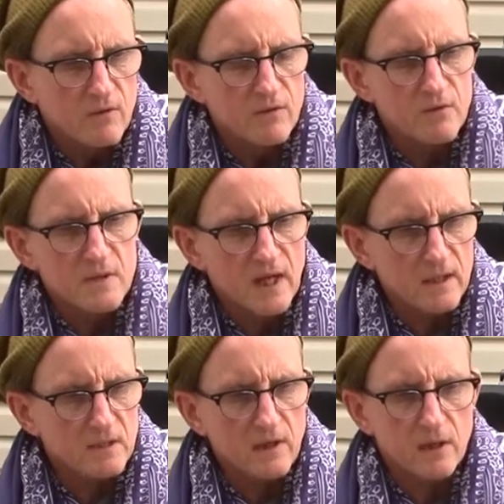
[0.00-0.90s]
to do
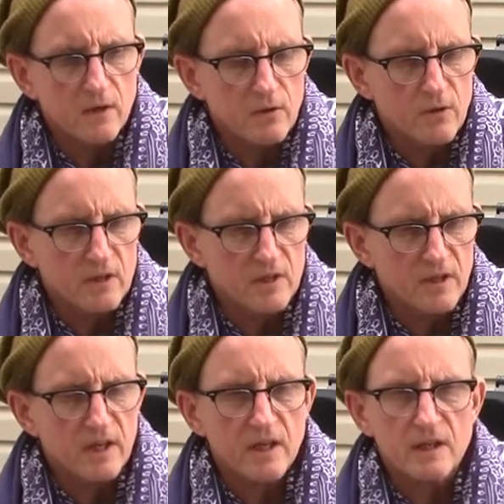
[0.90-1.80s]
testing in New York
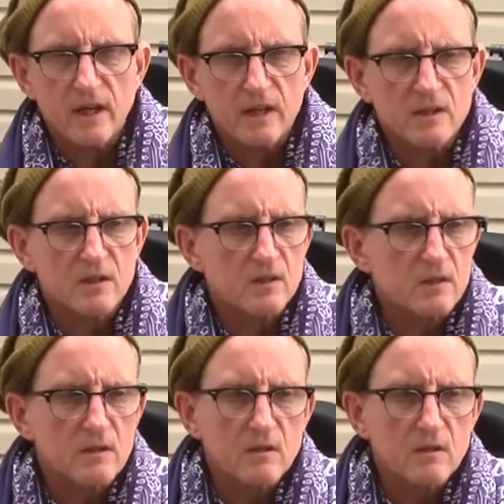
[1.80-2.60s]
City, it takes